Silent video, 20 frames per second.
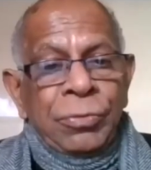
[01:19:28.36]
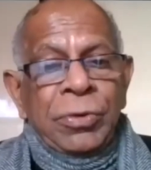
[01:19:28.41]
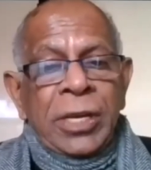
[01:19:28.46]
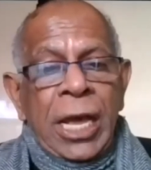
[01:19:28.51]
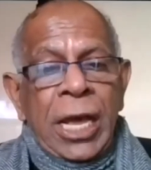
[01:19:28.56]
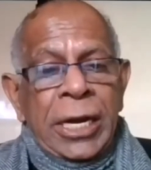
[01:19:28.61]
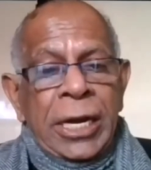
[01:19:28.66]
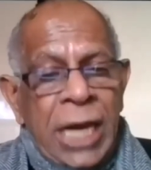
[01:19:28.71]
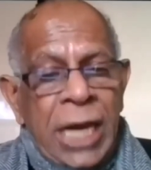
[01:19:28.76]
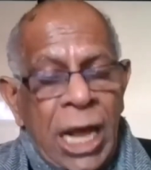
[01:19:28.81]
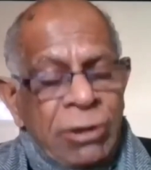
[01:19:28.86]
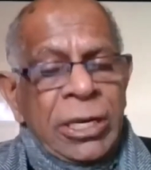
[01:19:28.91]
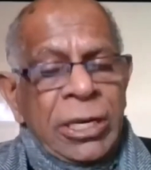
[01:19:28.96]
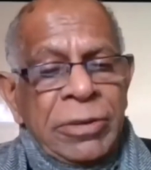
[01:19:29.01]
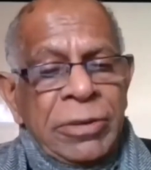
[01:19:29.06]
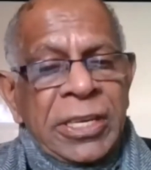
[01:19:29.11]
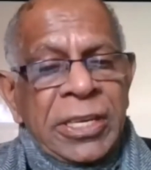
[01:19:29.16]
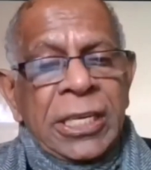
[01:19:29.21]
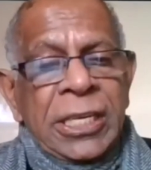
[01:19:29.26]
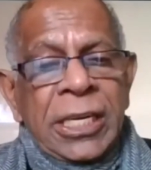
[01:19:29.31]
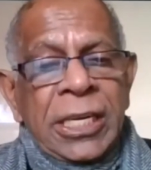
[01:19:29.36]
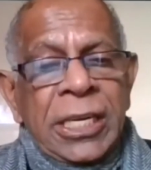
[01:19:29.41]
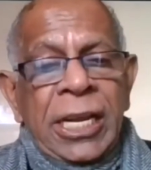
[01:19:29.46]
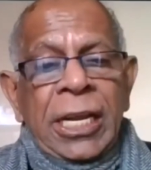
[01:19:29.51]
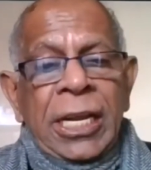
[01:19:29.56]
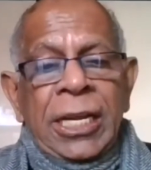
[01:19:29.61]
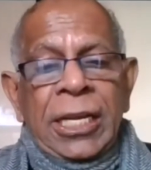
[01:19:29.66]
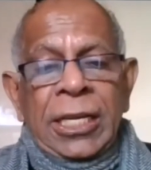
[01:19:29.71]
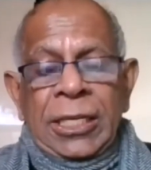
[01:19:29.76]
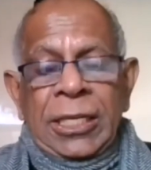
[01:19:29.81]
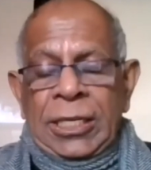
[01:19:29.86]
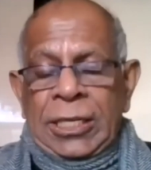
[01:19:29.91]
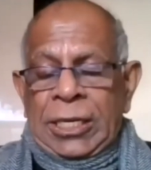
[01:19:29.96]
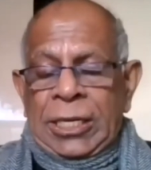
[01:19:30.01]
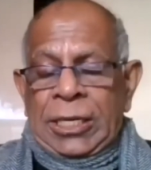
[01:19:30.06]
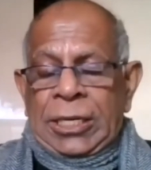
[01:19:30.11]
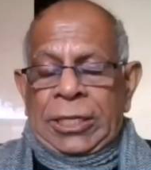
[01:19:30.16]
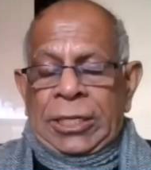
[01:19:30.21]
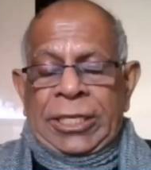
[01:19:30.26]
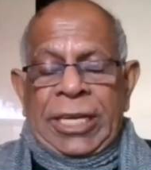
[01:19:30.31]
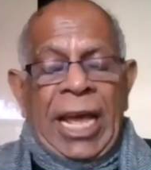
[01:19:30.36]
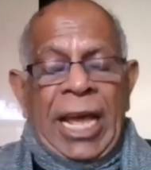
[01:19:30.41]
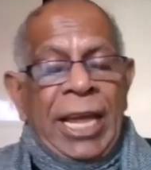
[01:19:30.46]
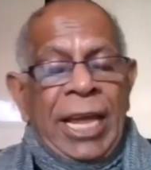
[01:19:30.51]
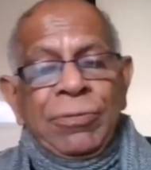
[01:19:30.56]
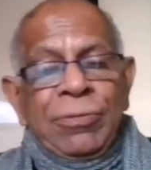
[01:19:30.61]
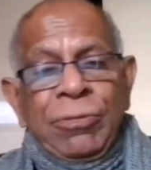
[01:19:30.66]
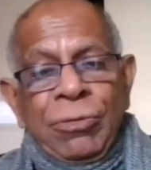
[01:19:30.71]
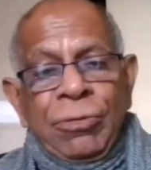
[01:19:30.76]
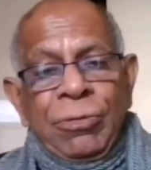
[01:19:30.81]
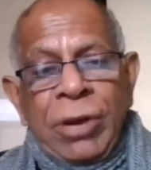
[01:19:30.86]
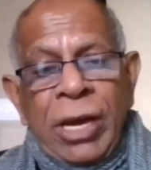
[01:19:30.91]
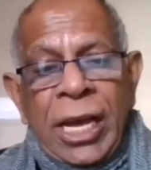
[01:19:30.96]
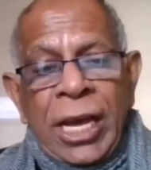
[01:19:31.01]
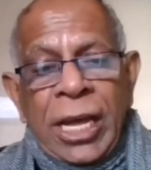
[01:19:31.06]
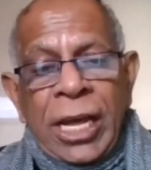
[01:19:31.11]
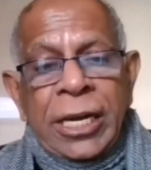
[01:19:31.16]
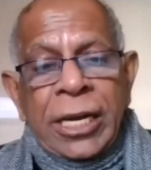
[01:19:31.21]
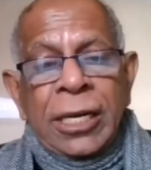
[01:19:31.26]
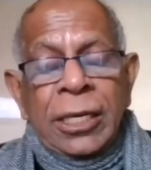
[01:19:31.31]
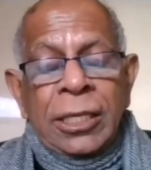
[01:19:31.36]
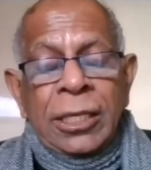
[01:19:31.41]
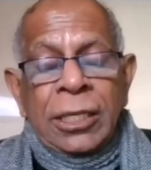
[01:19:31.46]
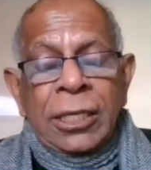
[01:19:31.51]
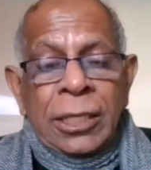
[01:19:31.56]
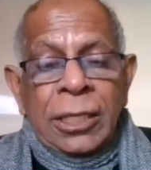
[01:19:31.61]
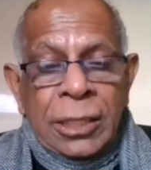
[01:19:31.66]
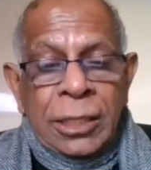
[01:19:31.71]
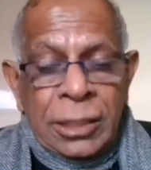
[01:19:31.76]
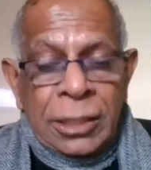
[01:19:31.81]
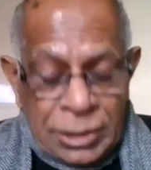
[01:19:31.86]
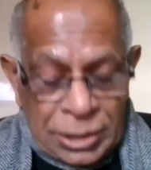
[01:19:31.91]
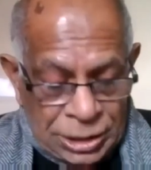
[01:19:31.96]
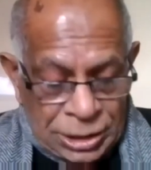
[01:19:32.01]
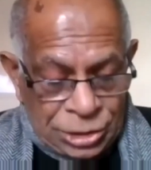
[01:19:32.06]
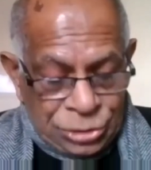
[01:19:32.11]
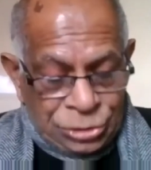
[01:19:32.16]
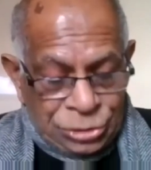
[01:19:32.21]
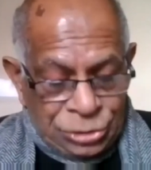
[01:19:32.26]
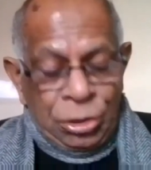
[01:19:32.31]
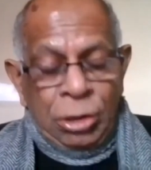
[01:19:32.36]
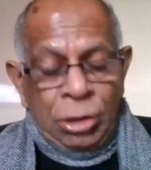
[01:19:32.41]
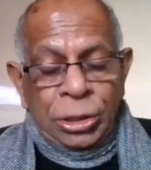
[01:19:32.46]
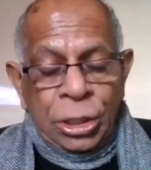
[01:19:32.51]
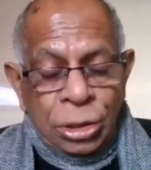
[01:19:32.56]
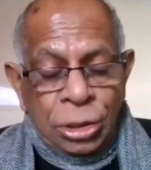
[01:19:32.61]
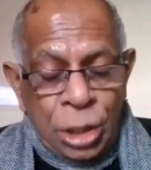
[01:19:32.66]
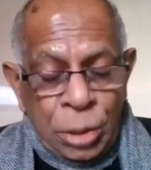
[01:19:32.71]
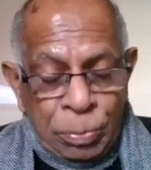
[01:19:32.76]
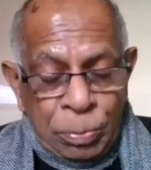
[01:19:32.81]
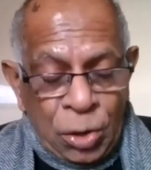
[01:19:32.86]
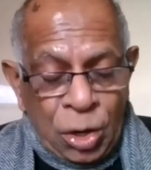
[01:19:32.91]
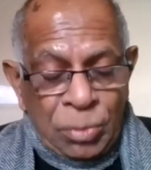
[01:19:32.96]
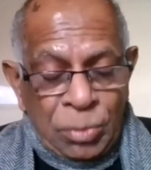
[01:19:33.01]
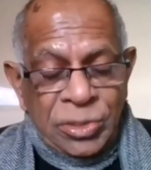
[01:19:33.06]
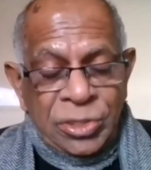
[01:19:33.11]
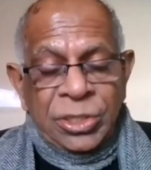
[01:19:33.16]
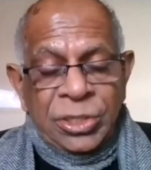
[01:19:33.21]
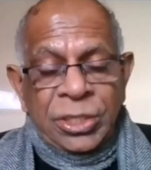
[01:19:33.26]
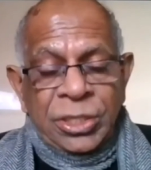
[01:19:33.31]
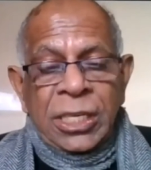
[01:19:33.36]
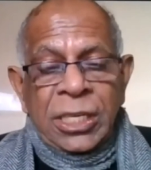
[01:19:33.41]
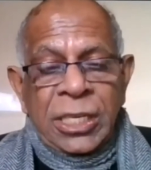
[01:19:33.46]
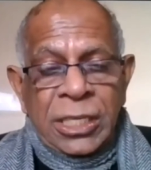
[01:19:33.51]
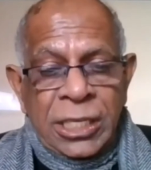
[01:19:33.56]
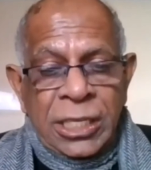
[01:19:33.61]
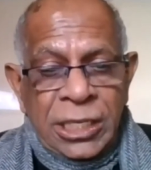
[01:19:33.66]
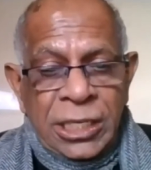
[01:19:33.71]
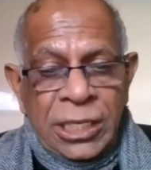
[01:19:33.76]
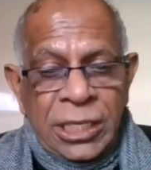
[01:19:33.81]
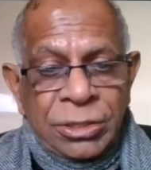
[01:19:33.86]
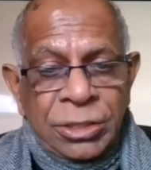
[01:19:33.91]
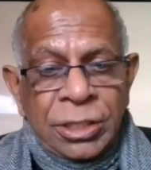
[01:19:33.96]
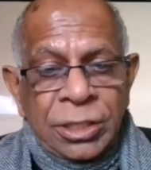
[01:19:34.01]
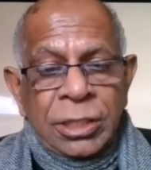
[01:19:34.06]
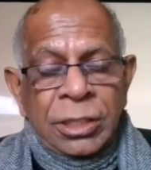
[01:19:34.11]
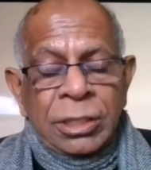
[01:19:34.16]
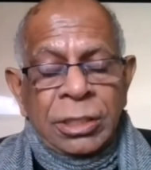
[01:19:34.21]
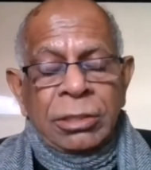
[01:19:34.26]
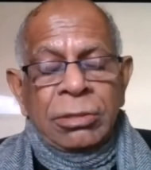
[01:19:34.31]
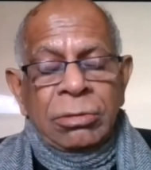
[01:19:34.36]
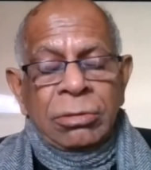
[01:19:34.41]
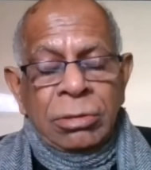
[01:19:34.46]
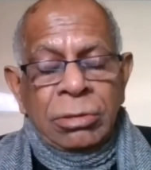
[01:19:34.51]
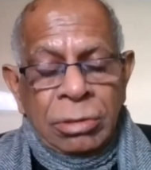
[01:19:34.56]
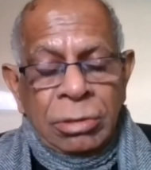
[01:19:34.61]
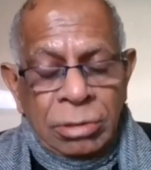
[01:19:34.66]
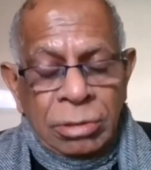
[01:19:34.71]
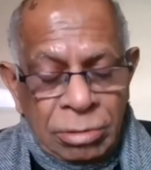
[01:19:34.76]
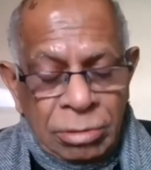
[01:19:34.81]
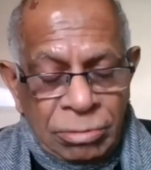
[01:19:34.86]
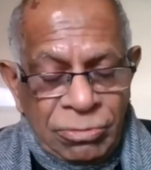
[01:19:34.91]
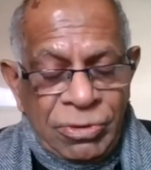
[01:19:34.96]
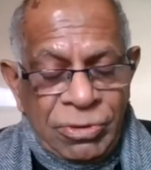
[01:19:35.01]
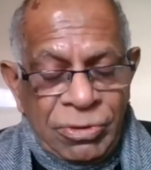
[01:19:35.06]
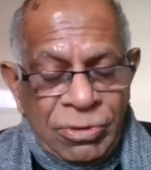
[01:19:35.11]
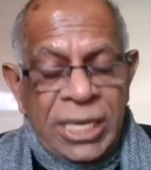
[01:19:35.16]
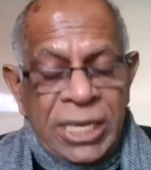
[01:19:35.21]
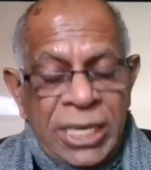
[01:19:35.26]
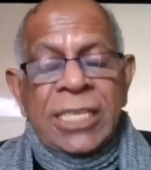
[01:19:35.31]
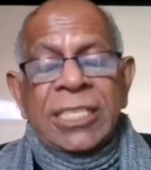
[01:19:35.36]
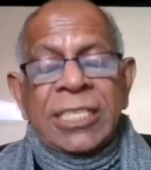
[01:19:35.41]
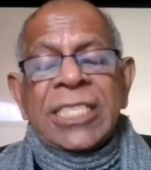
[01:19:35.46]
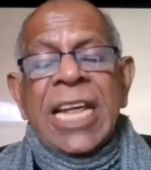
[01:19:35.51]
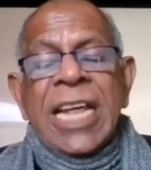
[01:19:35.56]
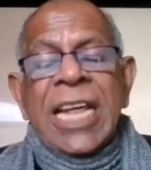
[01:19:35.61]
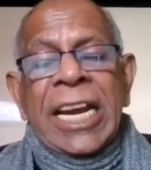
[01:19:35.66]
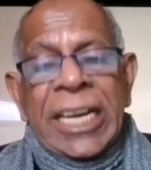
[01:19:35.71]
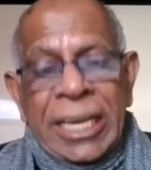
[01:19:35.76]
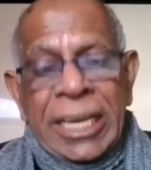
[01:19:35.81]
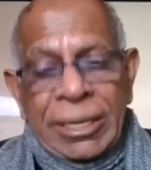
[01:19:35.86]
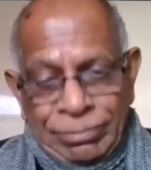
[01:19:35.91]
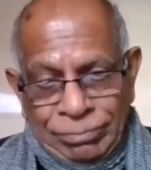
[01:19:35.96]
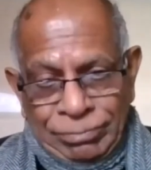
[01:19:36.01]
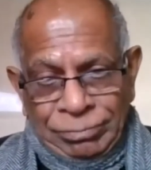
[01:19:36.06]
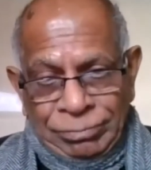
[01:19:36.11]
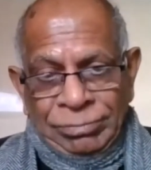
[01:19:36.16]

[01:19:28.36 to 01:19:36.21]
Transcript: we are now living in a time where resort to diplomacy is very seldom.